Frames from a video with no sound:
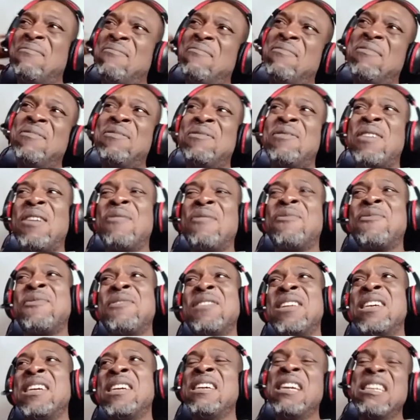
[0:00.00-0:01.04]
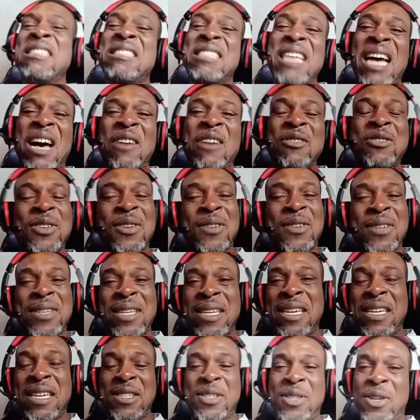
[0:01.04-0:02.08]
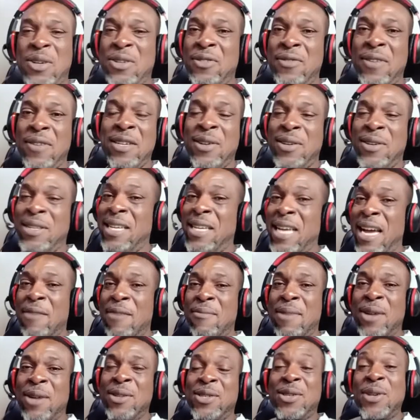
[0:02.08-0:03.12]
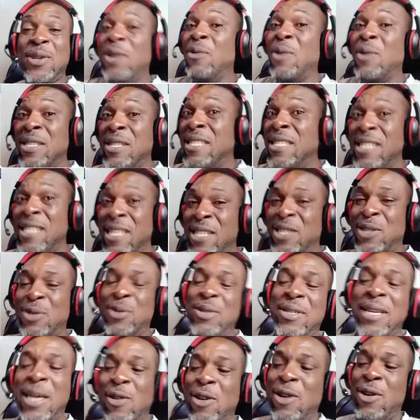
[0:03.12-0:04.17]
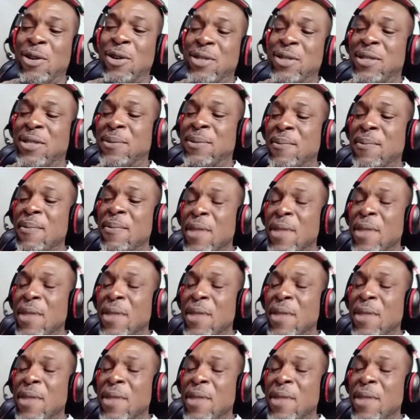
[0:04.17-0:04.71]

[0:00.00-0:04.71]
roughly 1,800 or thereabouts. So it wasn't a total loss.